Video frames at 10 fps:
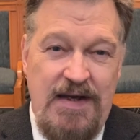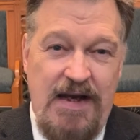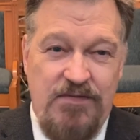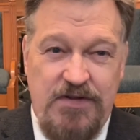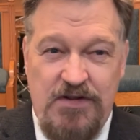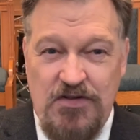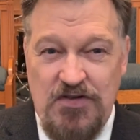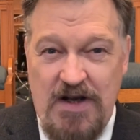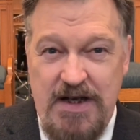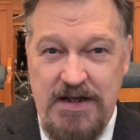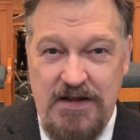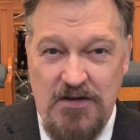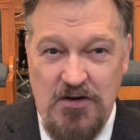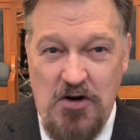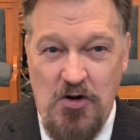After designing
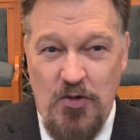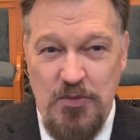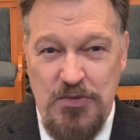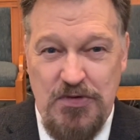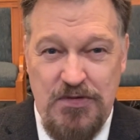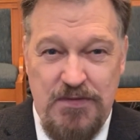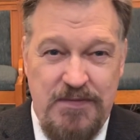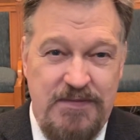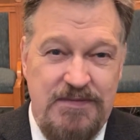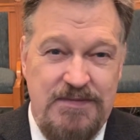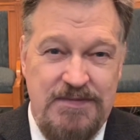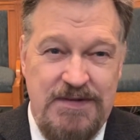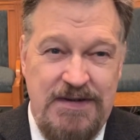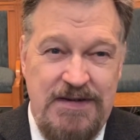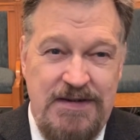the homes,
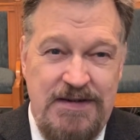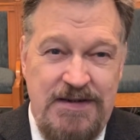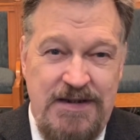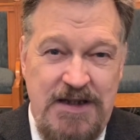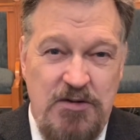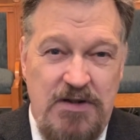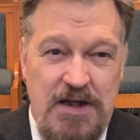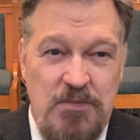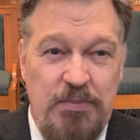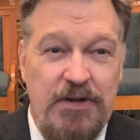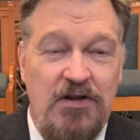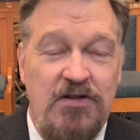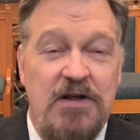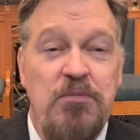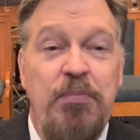he would then
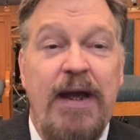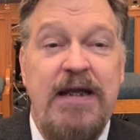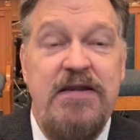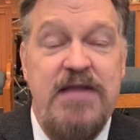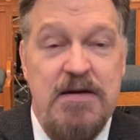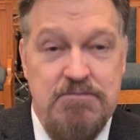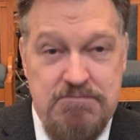build and paint them.